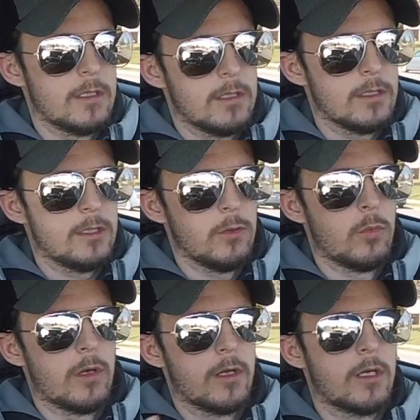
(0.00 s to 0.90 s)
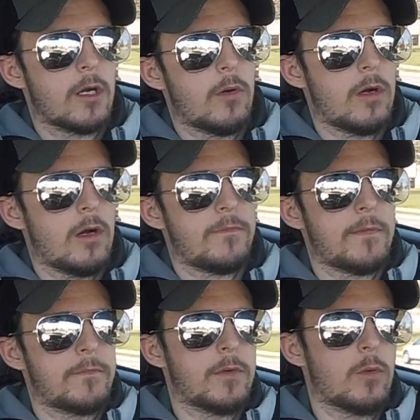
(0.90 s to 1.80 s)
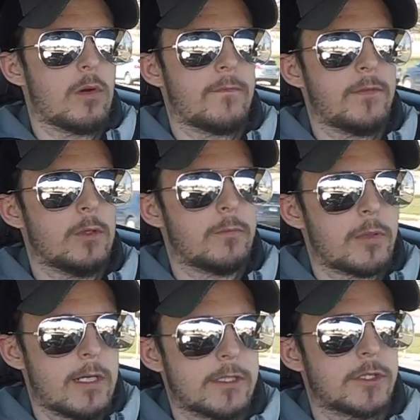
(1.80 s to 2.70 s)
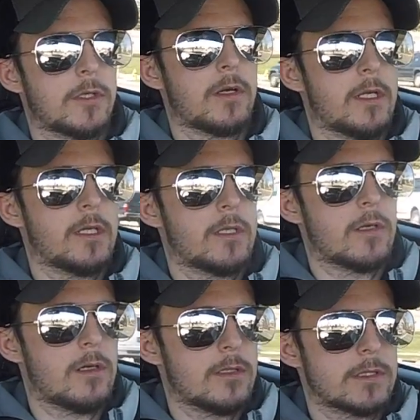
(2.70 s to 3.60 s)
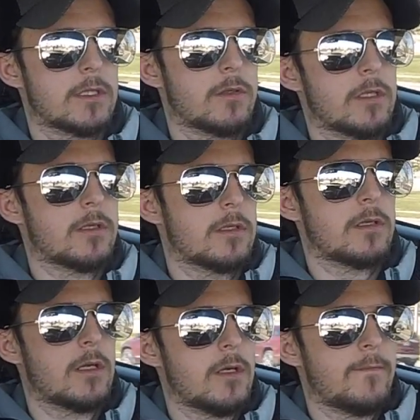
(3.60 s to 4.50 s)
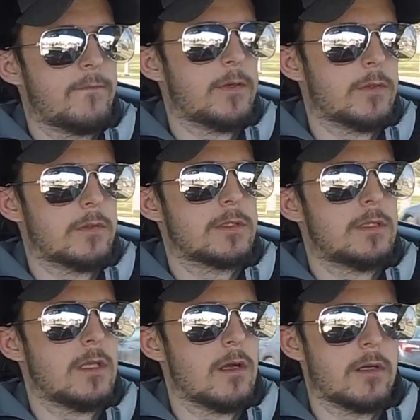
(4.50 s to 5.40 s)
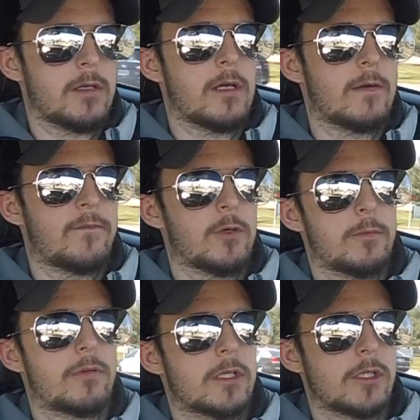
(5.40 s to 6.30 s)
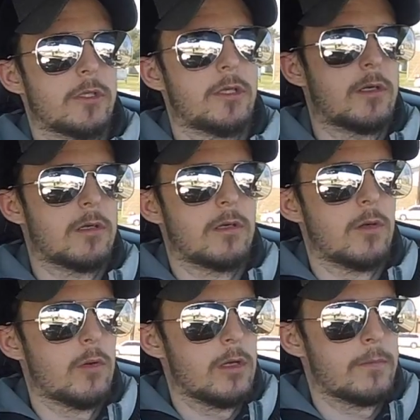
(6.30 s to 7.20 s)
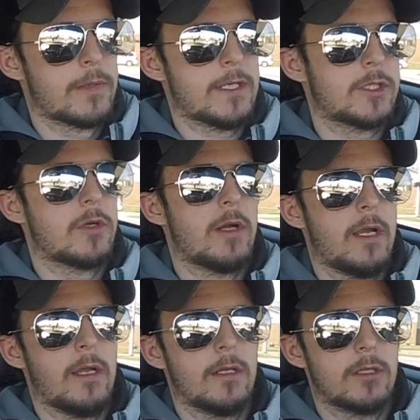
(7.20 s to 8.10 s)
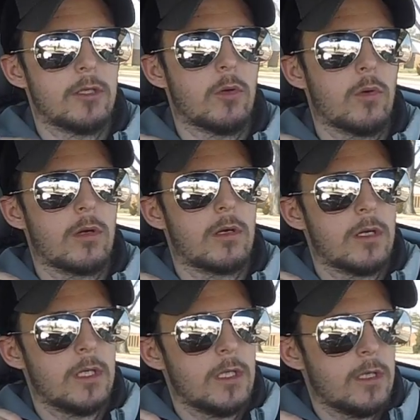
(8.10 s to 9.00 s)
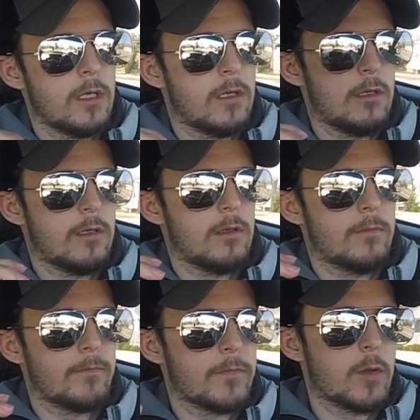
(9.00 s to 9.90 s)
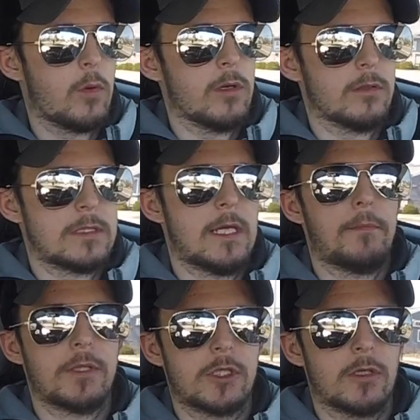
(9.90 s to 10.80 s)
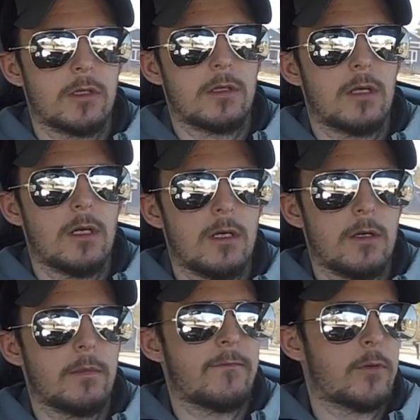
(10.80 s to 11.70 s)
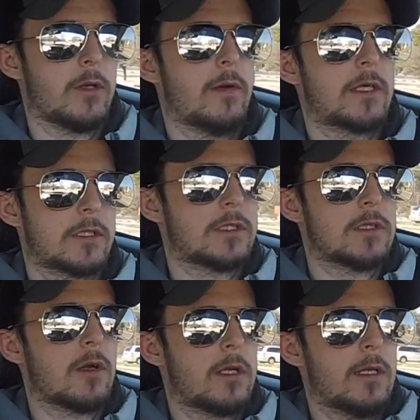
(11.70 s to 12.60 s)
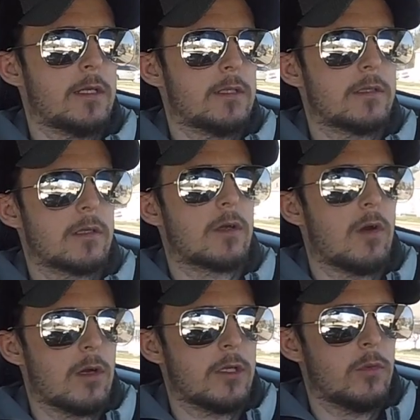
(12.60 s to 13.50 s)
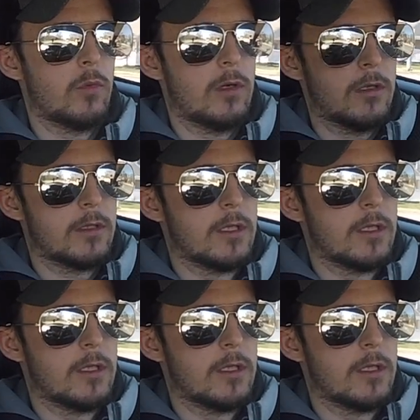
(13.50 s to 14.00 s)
You want to go off of your fuel pressure and also your fuel, or not your fuel pressure, your oil pressure and your oil temperature before you actually start getting into the car. You want,